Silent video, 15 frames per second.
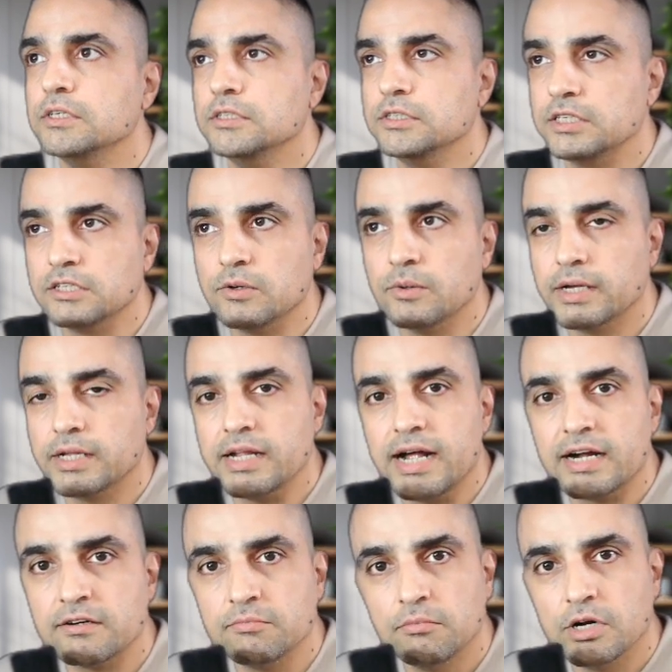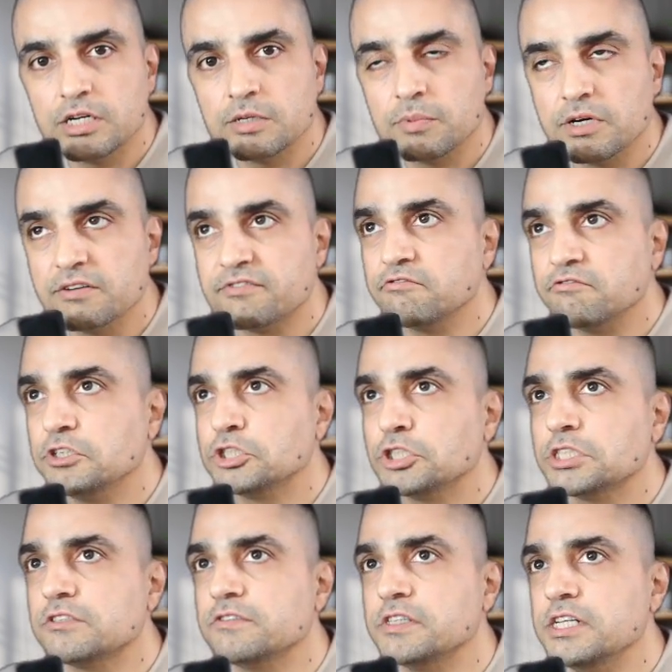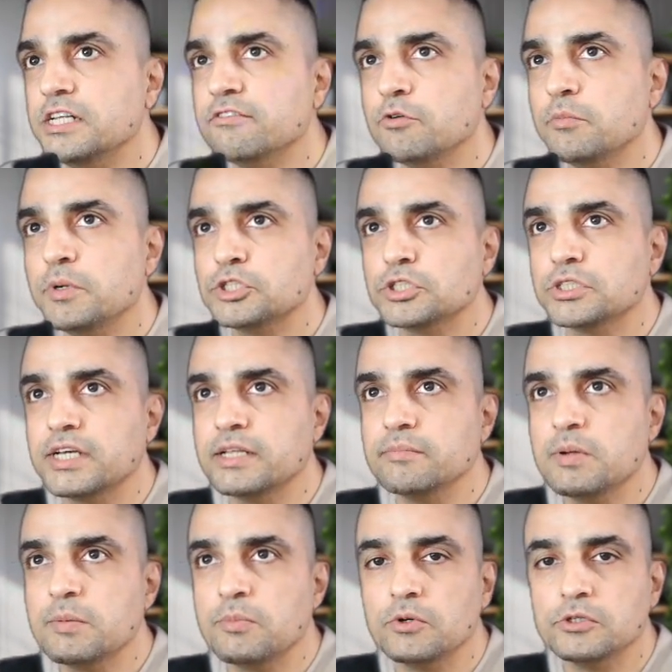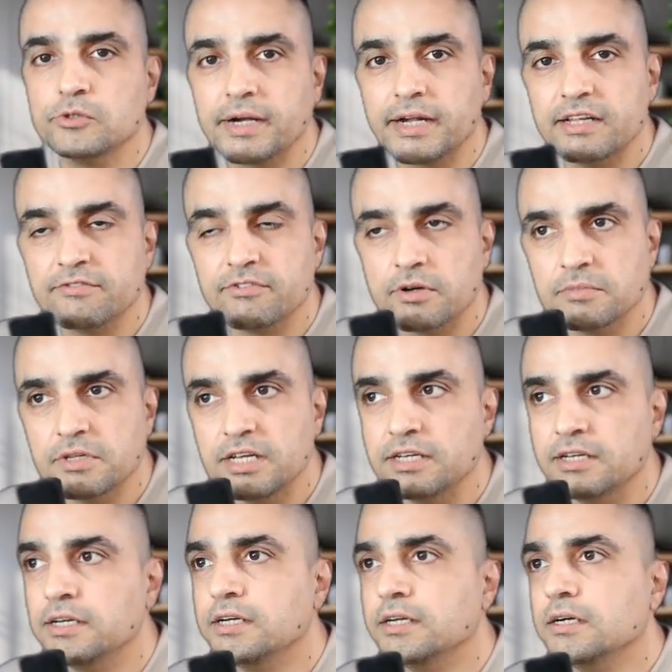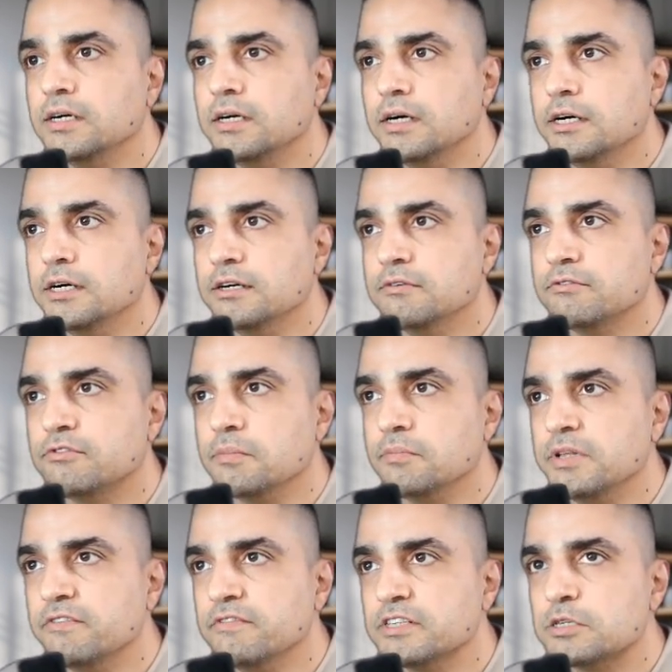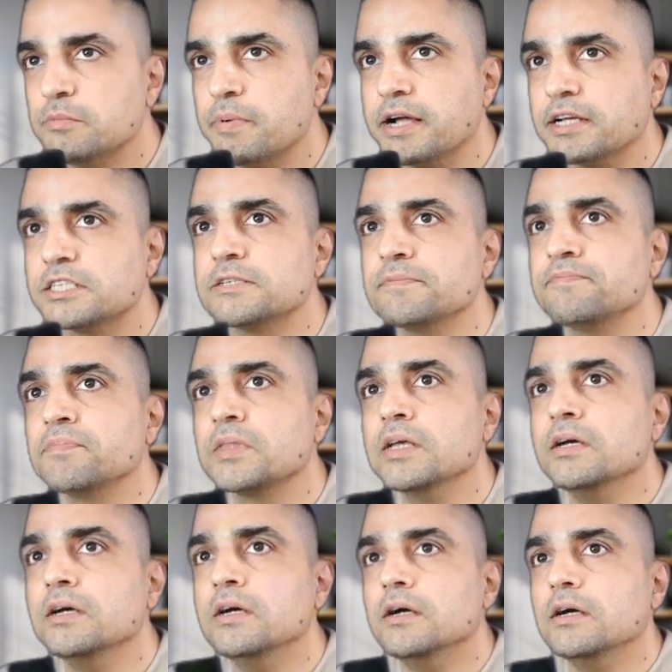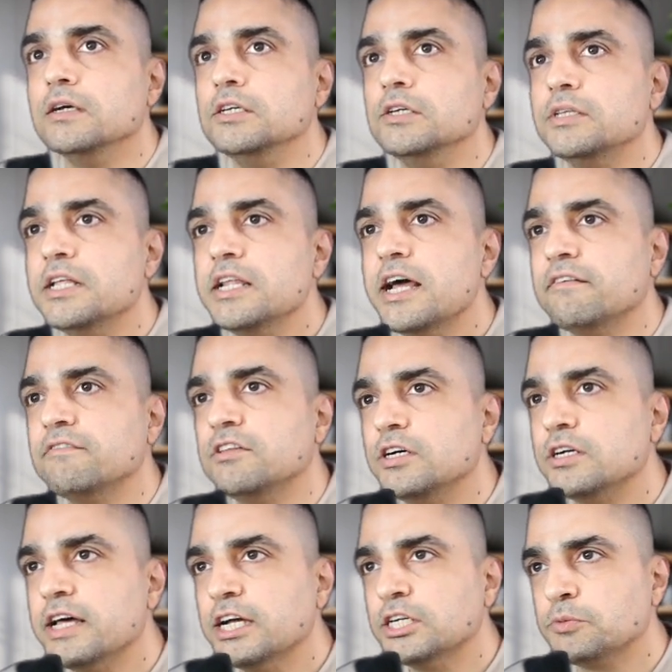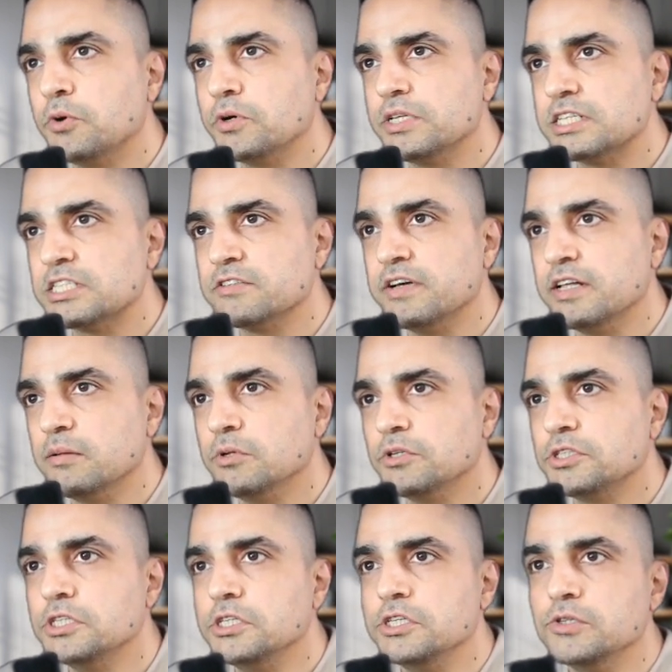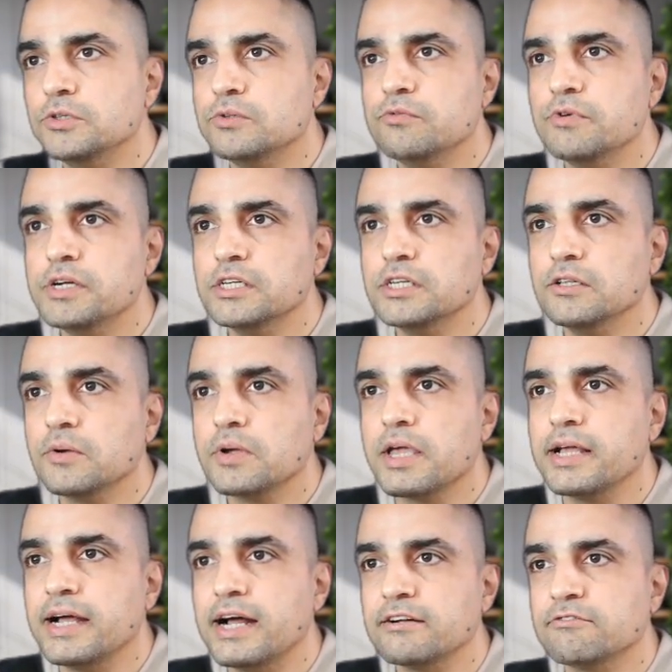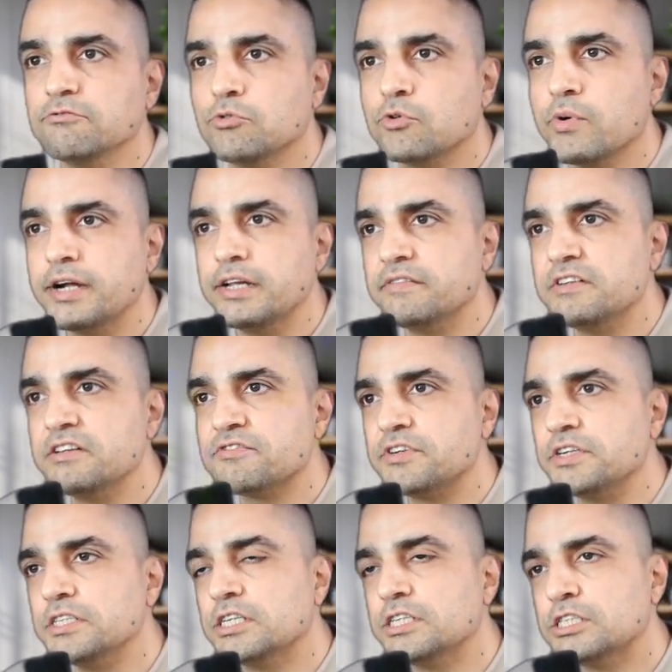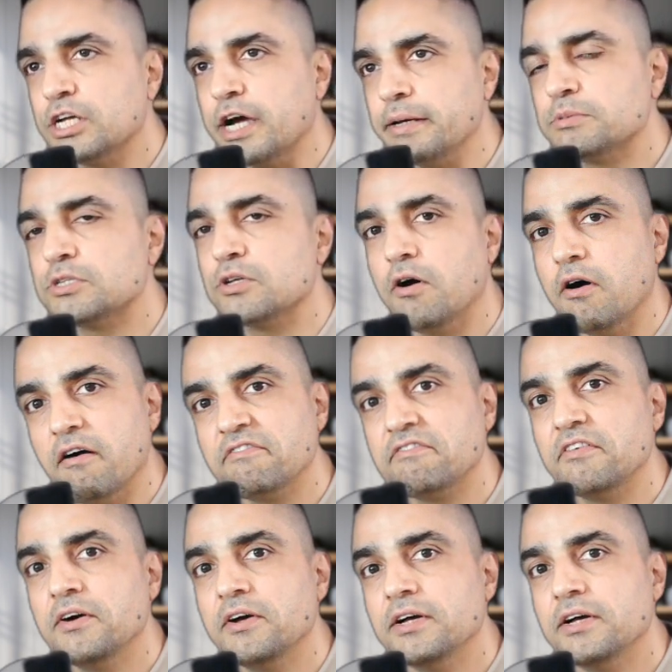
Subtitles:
You can go ahead and add multiple different widgets where the information can be pulled directly from the investor packs. You then have the dashboard that's available to you where you're looking at a variety of different types of